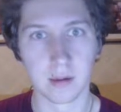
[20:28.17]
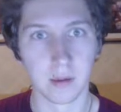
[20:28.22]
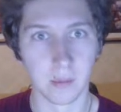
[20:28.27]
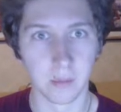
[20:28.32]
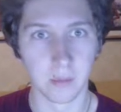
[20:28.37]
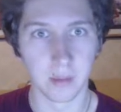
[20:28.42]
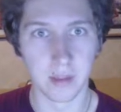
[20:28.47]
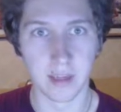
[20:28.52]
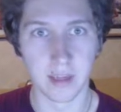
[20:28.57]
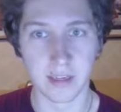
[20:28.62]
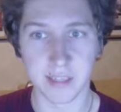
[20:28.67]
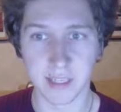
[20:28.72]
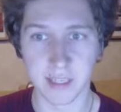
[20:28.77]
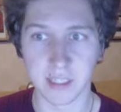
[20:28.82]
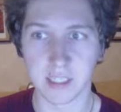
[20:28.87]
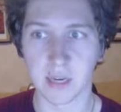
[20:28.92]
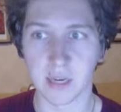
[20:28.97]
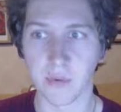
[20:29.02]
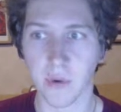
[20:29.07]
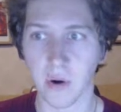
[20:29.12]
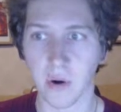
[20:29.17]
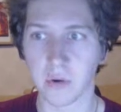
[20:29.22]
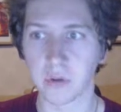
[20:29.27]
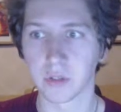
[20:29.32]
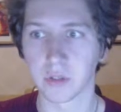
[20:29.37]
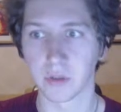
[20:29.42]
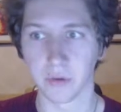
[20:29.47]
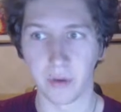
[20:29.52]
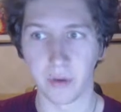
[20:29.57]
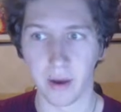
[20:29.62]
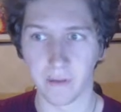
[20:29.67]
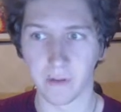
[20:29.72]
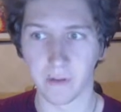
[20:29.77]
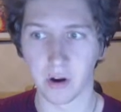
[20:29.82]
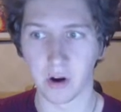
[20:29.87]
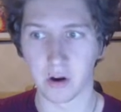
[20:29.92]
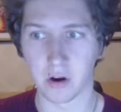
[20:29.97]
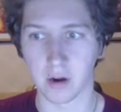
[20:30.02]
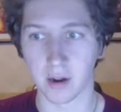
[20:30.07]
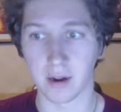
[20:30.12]
This is in Rogue, so you have
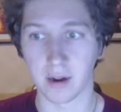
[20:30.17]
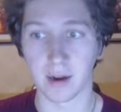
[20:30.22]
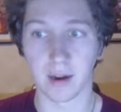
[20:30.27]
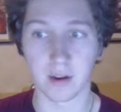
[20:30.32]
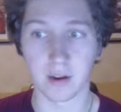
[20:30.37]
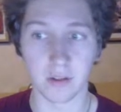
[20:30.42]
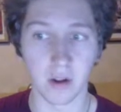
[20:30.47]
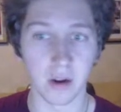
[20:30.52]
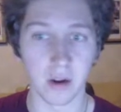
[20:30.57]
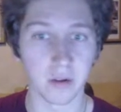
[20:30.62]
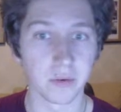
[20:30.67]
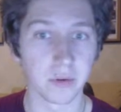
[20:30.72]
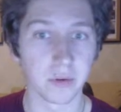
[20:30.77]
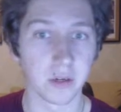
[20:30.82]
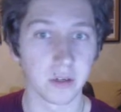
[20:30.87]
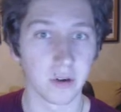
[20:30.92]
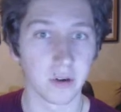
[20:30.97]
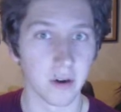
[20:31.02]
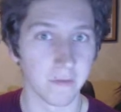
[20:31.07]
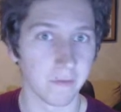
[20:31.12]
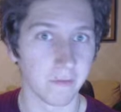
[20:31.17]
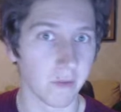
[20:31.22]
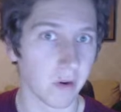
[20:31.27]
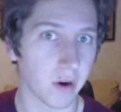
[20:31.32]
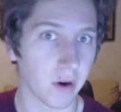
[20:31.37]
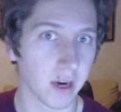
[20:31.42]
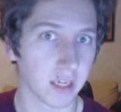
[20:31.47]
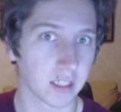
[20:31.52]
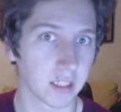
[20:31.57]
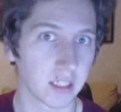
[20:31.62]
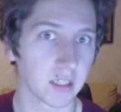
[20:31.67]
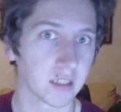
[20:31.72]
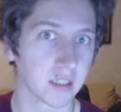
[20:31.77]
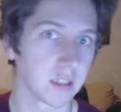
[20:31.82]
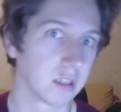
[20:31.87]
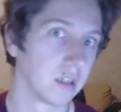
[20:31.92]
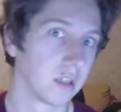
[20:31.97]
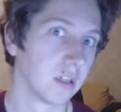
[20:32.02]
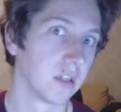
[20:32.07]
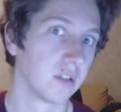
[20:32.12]
card like Leo DeLuca, you have 4 actions,
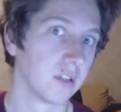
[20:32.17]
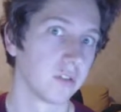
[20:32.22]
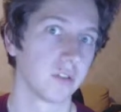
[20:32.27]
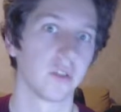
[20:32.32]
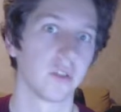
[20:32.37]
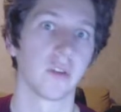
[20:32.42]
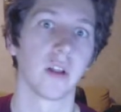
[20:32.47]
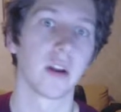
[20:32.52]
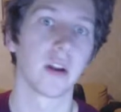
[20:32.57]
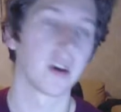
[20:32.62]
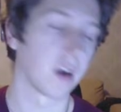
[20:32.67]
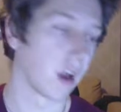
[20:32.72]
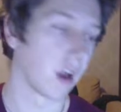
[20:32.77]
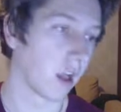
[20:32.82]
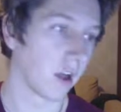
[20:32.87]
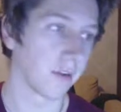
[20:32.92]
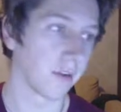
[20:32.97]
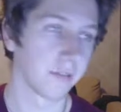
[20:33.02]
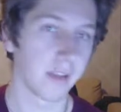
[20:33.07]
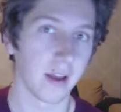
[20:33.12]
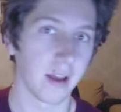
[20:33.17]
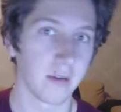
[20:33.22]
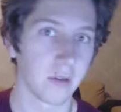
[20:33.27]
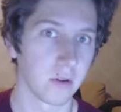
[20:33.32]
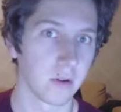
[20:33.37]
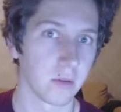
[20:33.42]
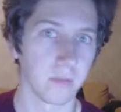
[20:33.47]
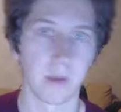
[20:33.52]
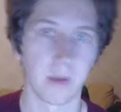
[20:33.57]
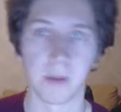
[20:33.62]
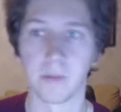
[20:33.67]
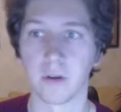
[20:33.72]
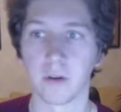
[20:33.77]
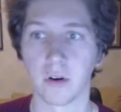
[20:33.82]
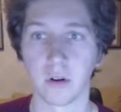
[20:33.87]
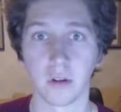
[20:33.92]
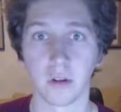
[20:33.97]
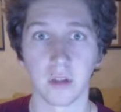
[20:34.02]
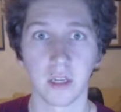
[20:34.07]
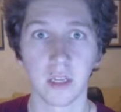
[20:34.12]
so there are a lot of times maybe you
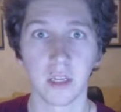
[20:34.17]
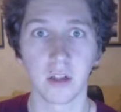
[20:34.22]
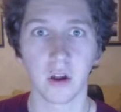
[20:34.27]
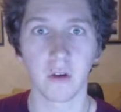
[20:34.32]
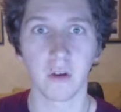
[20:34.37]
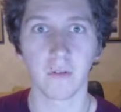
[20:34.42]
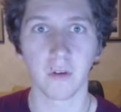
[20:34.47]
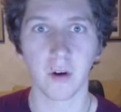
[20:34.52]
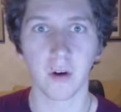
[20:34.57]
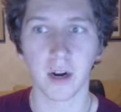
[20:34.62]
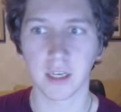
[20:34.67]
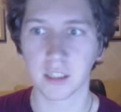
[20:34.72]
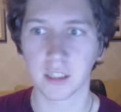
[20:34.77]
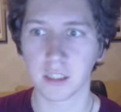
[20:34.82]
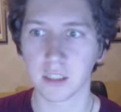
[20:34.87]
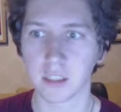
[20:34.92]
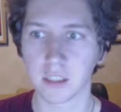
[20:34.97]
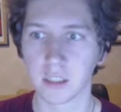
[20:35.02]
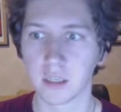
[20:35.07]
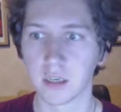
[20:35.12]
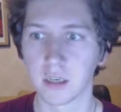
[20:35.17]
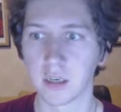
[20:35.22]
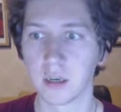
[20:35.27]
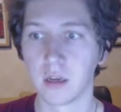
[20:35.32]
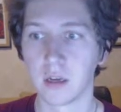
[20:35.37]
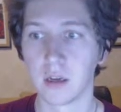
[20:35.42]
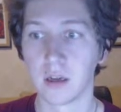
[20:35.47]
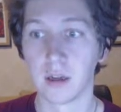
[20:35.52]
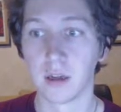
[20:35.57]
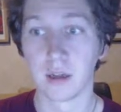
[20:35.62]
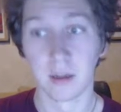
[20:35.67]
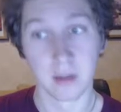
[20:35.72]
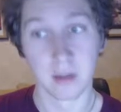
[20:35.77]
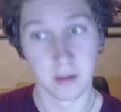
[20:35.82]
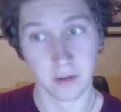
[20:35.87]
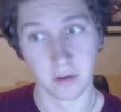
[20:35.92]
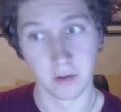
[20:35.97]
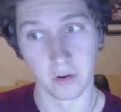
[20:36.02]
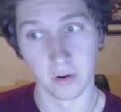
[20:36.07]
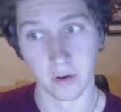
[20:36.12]
don't need all 4 actions.
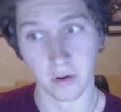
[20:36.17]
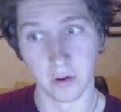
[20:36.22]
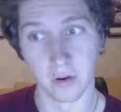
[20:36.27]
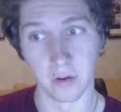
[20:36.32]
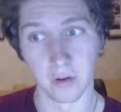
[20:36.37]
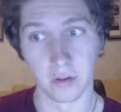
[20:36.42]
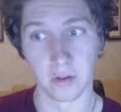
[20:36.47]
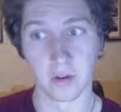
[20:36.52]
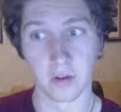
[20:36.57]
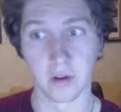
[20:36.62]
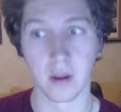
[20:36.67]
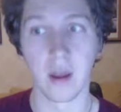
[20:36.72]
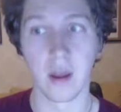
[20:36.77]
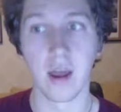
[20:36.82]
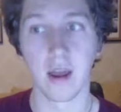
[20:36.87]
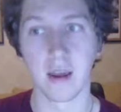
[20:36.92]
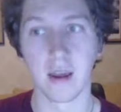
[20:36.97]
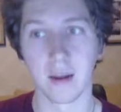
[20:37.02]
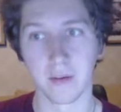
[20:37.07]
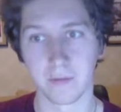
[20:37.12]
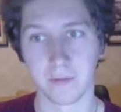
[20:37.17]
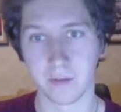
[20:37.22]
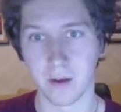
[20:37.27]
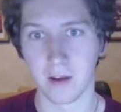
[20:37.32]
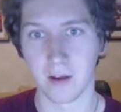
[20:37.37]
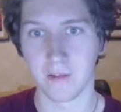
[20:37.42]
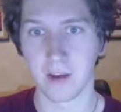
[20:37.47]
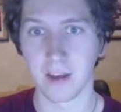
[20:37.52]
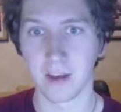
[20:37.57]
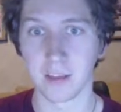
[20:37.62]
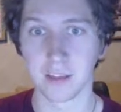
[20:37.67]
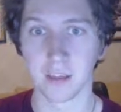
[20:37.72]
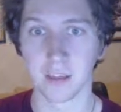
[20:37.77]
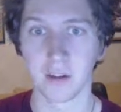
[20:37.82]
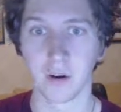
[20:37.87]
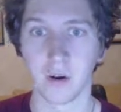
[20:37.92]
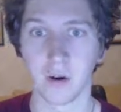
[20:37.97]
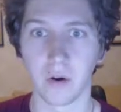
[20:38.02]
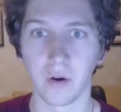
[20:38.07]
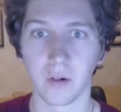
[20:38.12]
You could, if you have Ace in
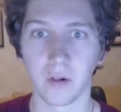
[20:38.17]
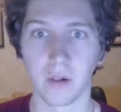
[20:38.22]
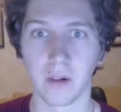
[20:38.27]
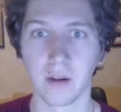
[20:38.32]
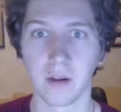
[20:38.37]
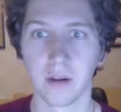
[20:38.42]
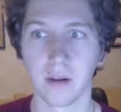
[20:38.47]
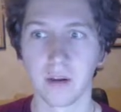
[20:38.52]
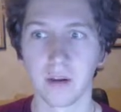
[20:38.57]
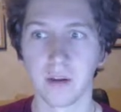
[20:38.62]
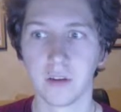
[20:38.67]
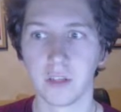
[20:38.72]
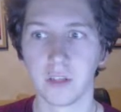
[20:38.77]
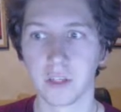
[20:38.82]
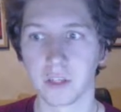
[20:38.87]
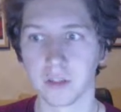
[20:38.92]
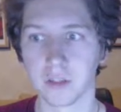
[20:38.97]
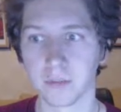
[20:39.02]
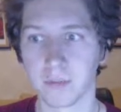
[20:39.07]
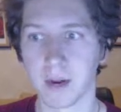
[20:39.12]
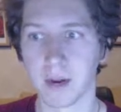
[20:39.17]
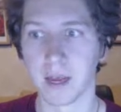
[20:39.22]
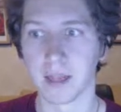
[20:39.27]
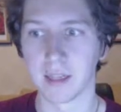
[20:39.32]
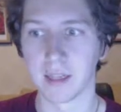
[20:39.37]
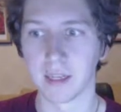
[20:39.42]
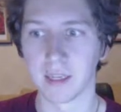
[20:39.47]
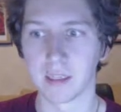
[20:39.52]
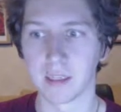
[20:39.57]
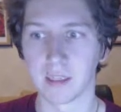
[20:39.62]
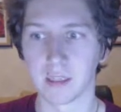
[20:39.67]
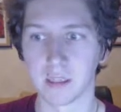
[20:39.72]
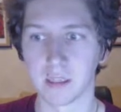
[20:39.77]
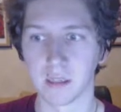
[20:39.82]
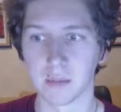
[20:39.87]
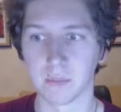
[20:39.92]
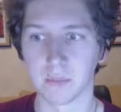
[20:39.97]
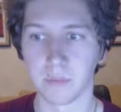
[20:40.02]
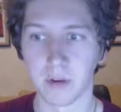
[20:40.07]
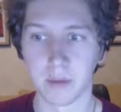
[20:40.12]
the Hole, you could play
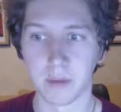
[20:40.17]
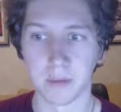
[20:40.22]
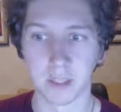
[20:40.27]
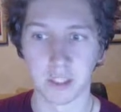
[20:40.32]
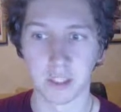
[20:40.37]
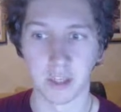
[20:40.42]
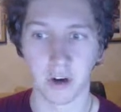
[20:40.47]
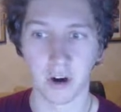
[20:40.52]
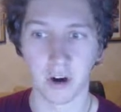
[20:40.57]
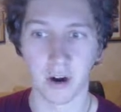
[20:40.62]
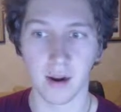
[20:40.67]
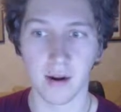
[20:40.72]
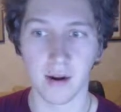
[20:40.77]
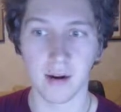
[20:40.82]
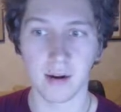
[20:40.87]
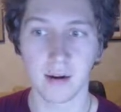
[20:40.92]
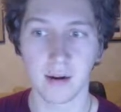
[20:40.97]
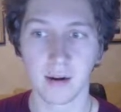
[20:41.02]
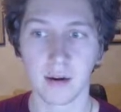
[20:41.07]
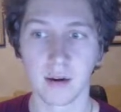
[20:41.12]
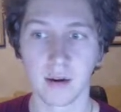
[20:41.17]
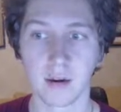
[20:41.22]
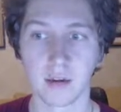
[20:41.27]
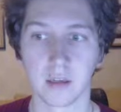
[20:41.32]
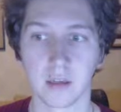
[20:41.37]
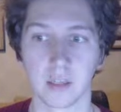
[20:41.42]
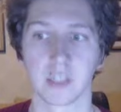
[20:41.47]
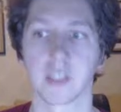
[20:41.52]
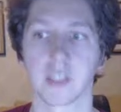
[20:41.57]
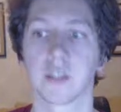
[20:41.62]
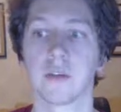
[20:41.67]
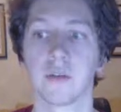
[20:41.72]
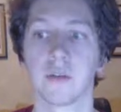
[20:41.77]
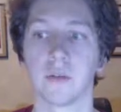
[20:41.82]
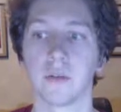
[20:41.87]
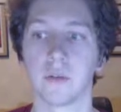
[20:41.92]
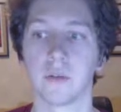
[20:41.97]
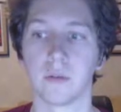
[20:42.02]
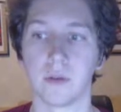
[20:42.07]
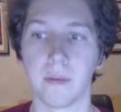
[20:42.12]
this prematurely, just
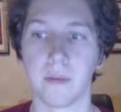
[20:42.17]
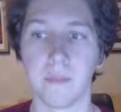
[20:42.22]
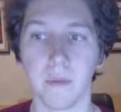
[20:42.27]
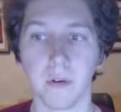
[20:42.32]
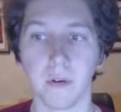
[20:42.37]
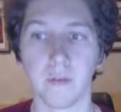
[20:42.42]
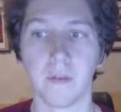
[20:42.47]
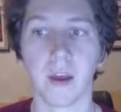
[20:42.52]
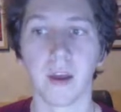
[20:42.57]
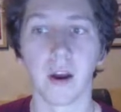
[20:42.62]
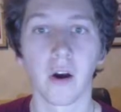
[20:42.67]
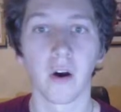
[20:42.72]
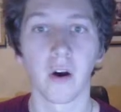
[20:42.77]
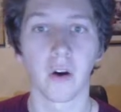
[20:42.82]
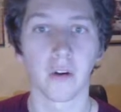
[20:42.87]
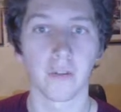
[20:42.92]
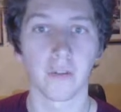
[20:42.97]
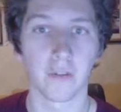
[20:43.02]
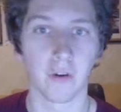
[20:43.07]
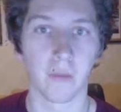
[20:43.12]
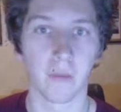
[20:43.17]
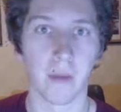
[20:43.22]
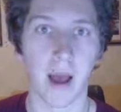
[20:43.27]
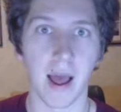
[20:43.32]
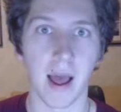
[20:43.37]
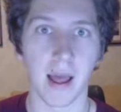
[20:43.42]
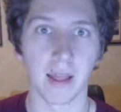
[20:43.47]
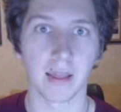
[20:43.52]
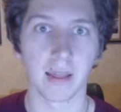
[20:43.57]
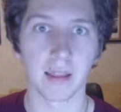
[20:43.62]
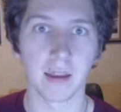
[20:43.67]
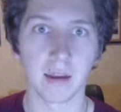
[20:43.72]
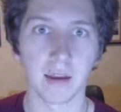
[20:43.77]
to remove the card from hand,